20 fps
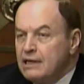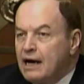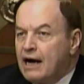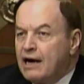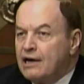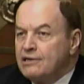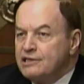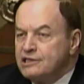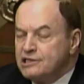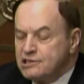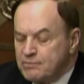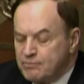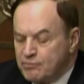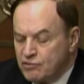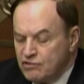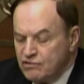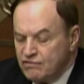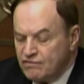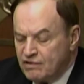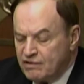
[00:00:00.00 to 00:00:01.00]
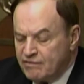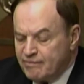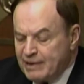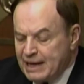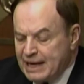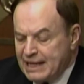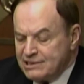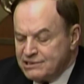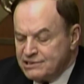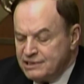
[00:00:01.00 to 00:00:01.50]
our disapproval of
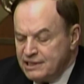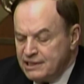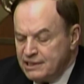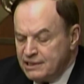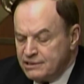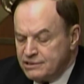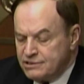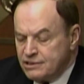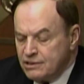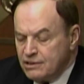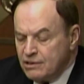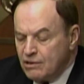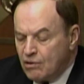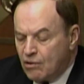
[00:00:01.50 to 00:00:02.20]
past deeds